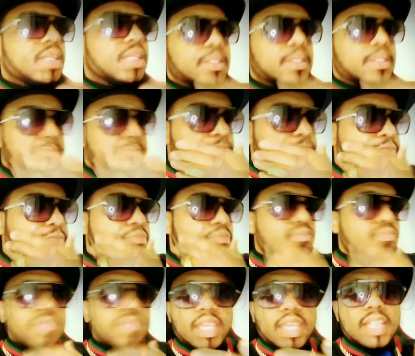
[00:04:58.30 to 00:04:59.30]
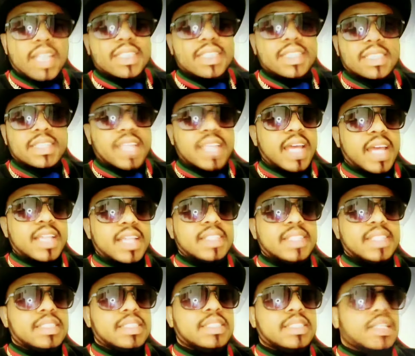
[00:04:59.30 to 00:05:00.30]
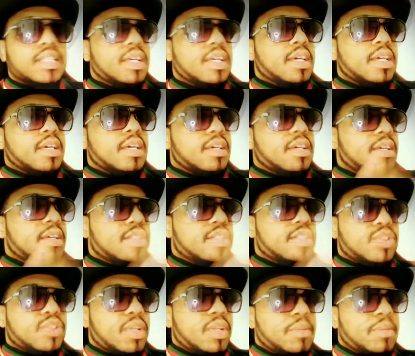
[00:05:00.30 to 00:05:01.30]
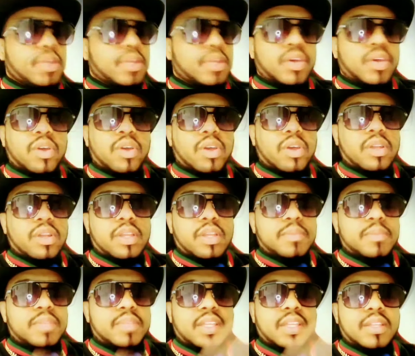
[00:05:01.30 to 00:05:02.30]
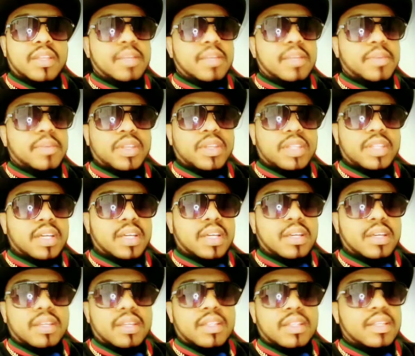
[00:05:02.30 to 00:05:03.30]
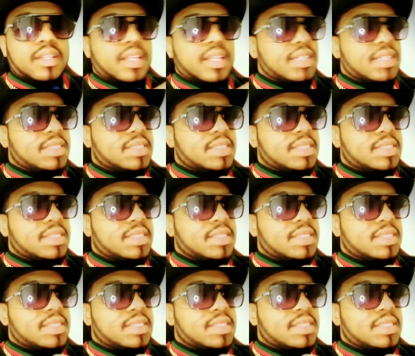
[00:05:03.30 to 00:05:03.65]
in science. Ils sont les meilleurs dans la science.